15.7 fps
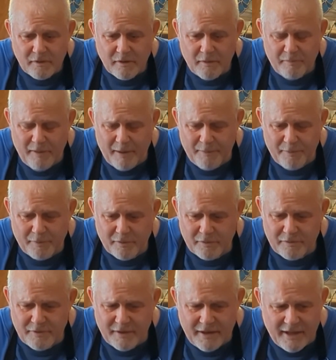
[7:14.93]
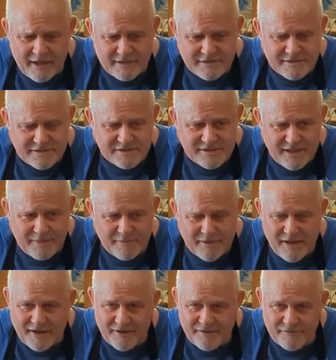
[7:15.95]
a pepper that has the same
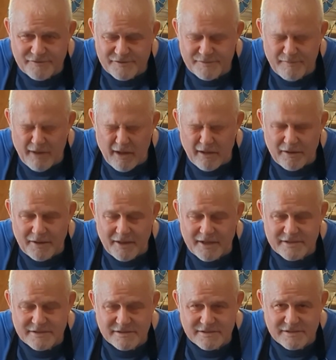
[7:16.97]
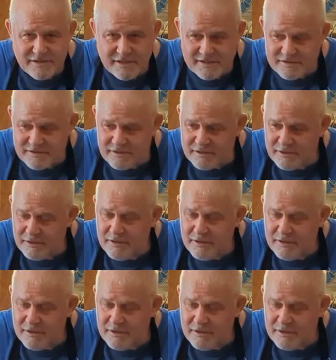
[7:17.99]
kind of smell and essence as a